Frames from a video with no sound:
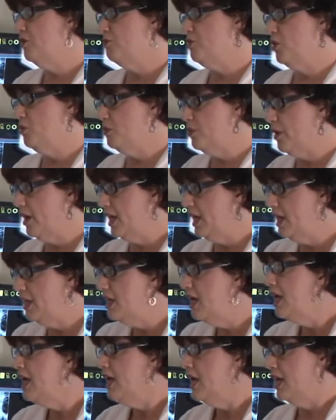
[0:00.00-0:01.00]
from your
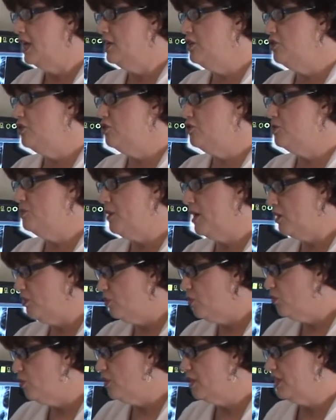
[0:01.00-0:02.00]
brain into your spinal
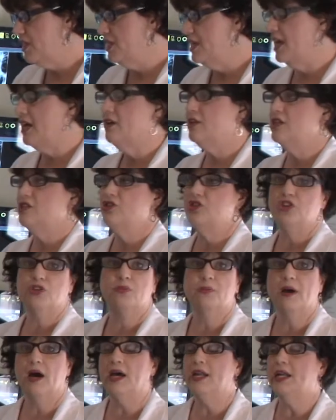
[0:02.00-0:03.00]
cord and down into your
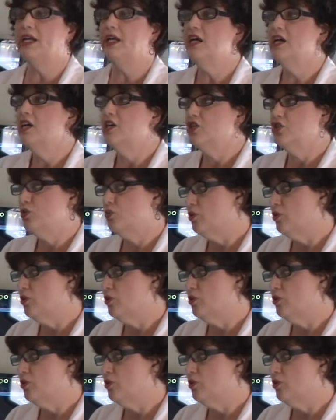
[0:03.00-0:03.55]
body to